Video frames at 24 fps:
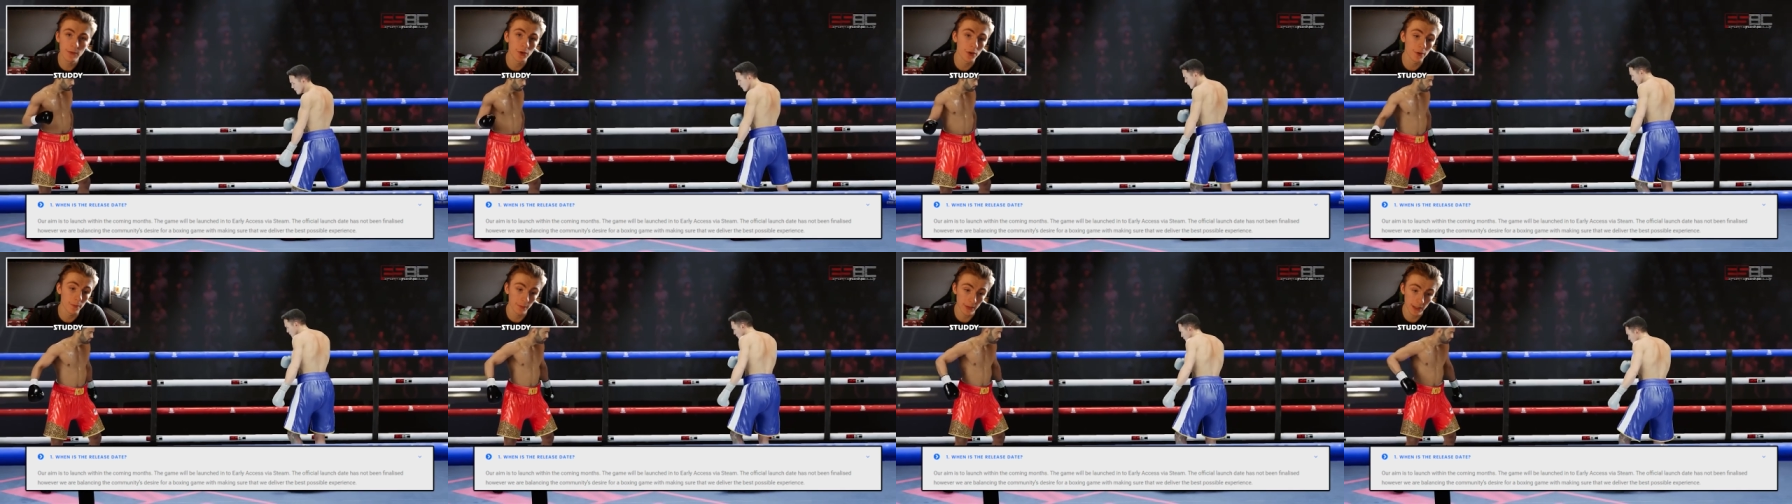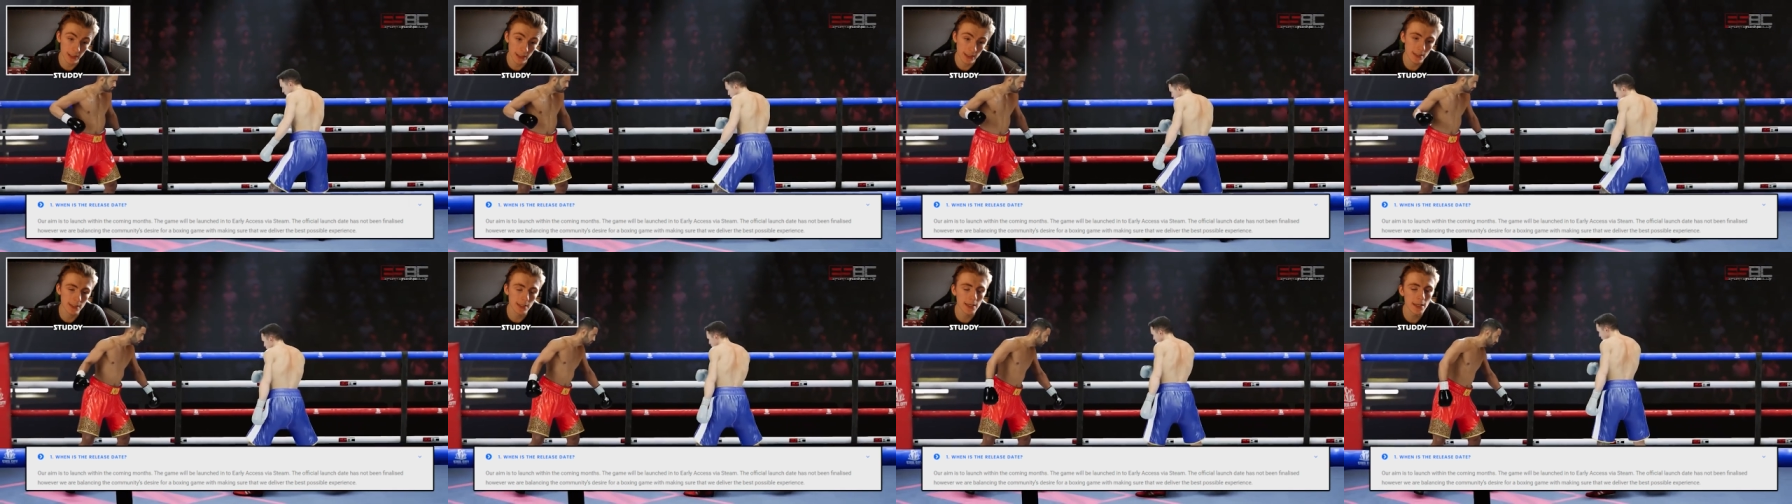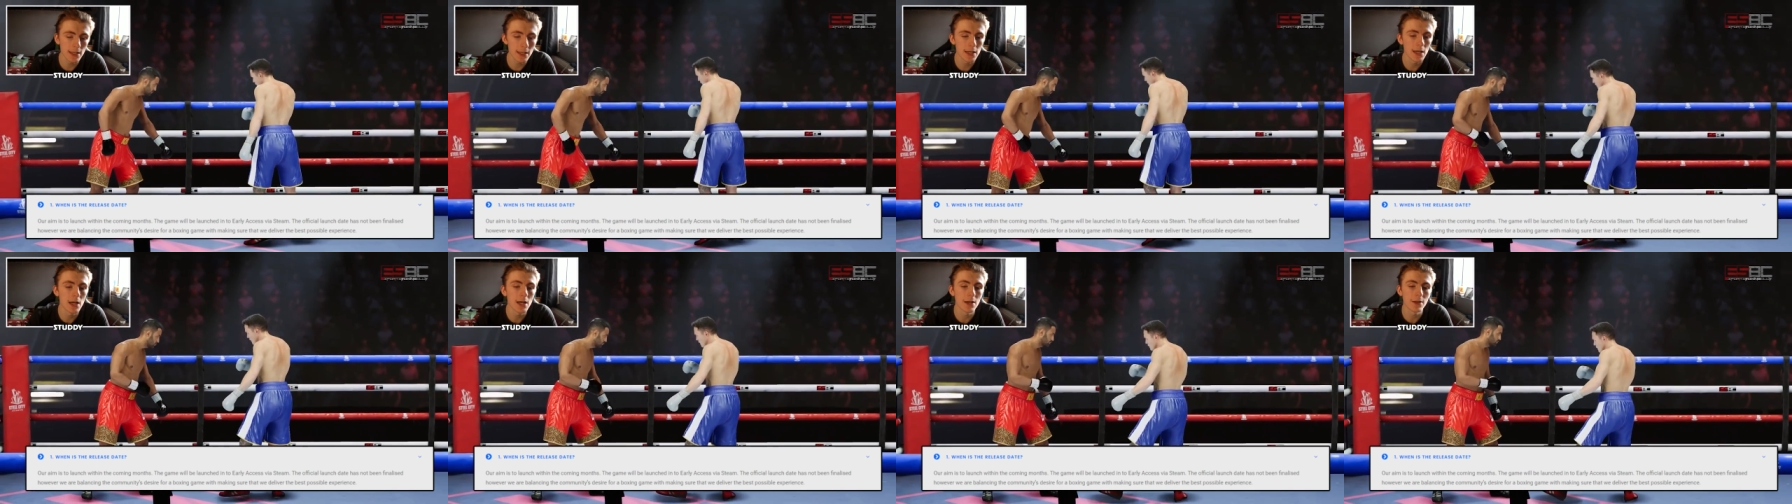on the
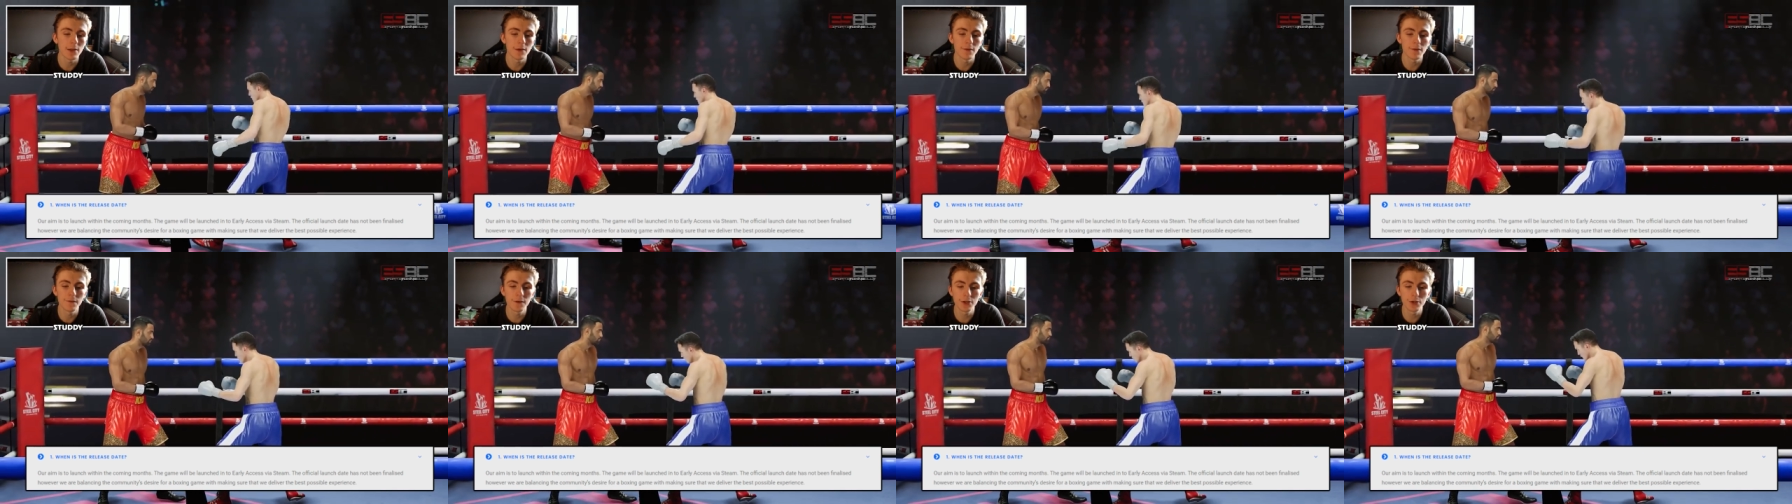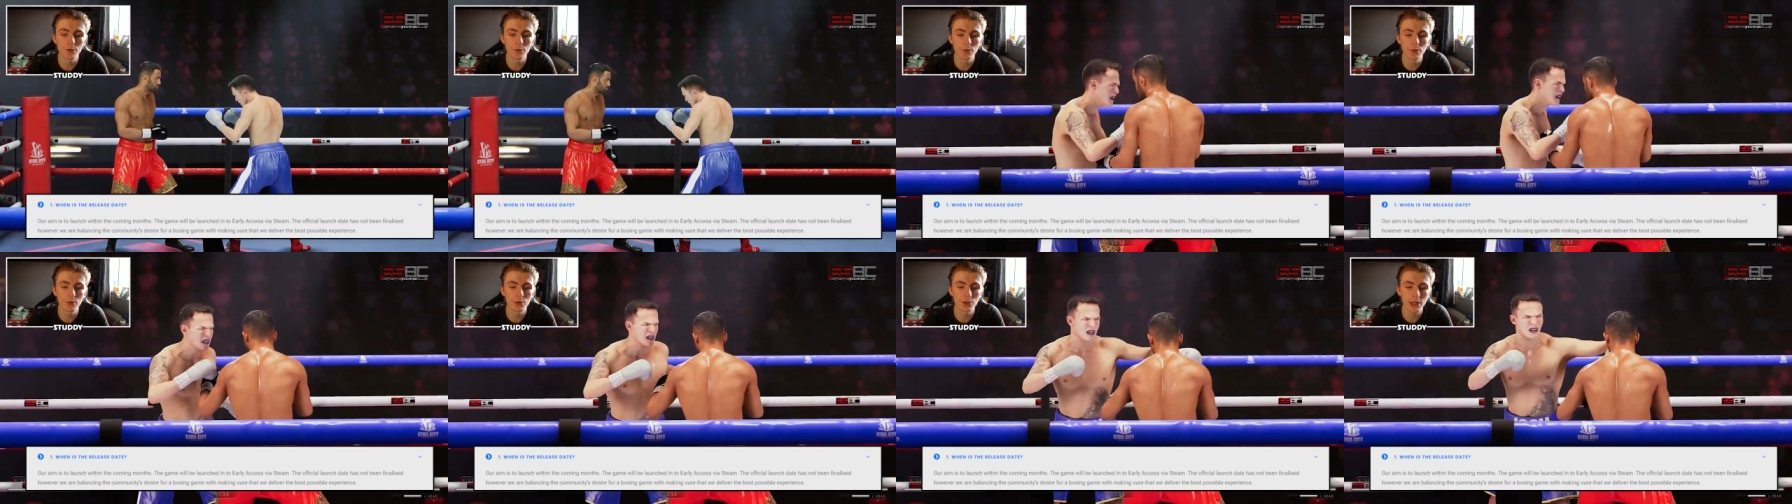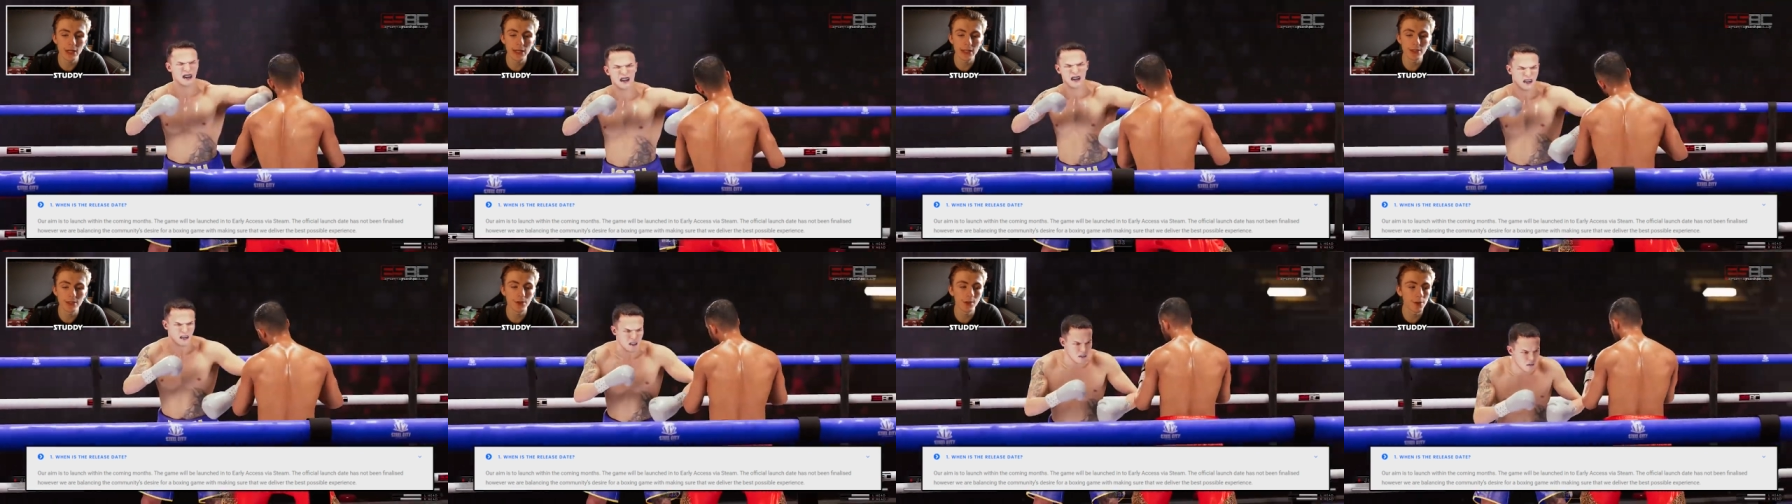PC. The official launch
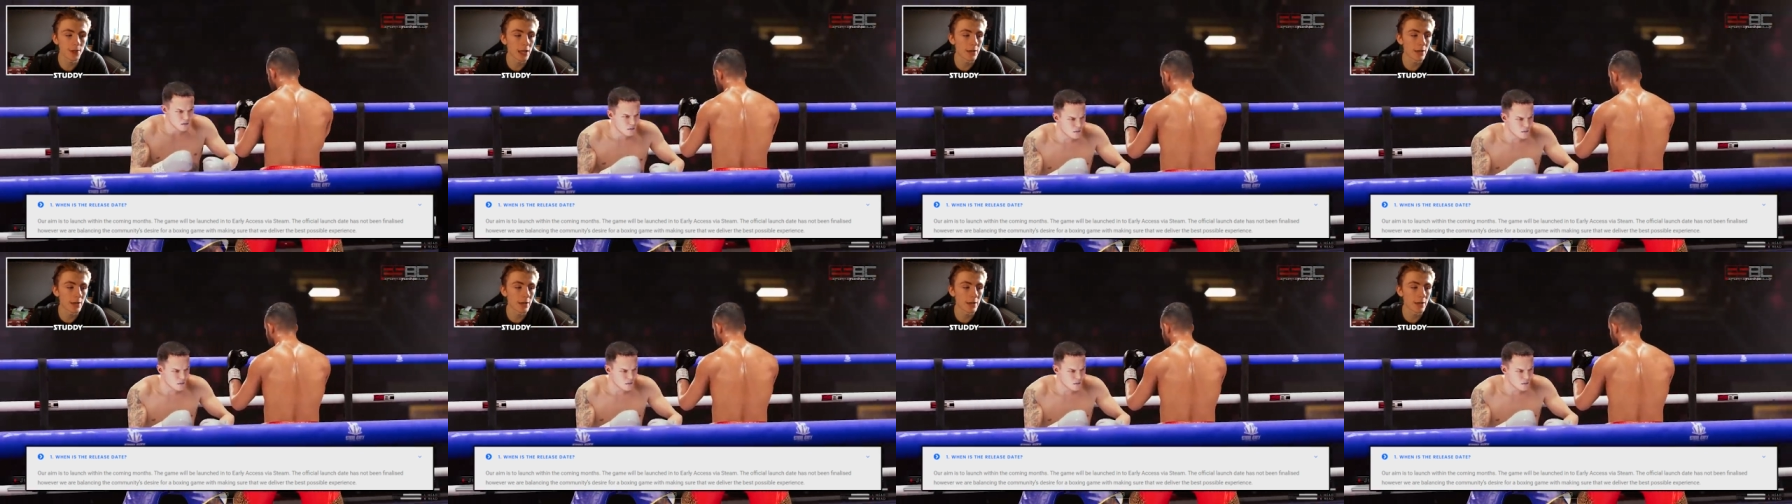date has not